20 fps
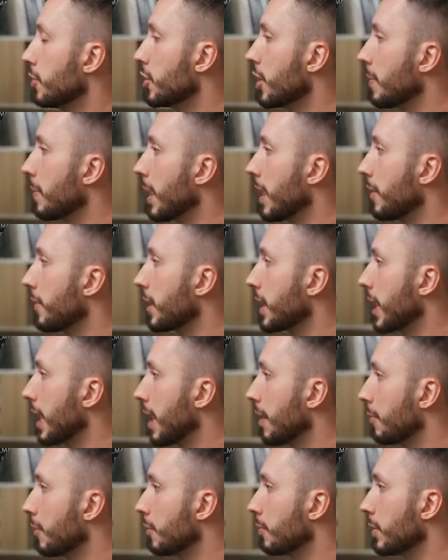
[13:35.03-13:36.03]
jump out of the
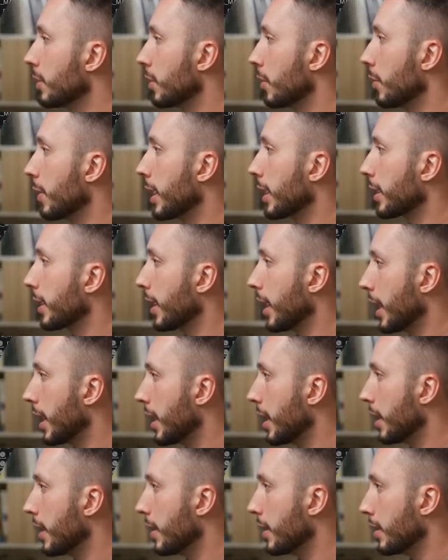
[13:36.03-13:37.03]
camera real quick
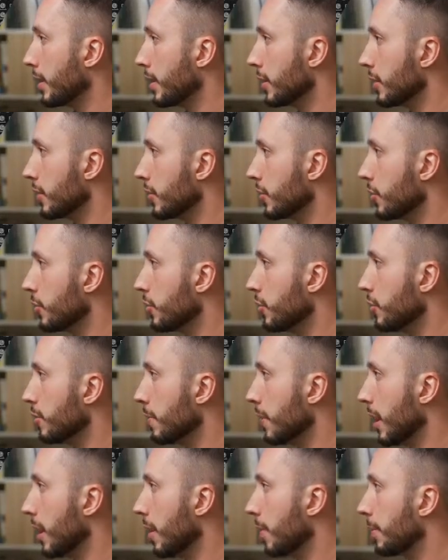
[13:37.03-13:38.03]
and
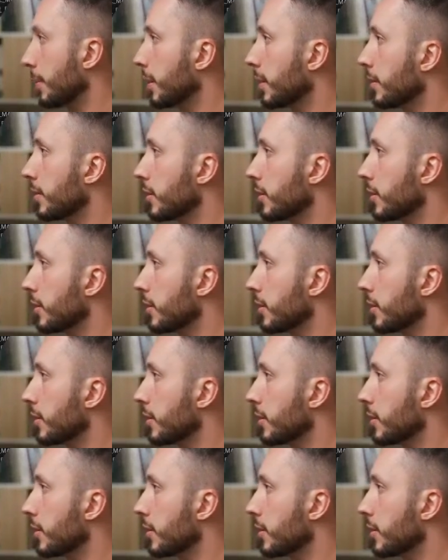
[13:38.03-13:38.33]
zoom up.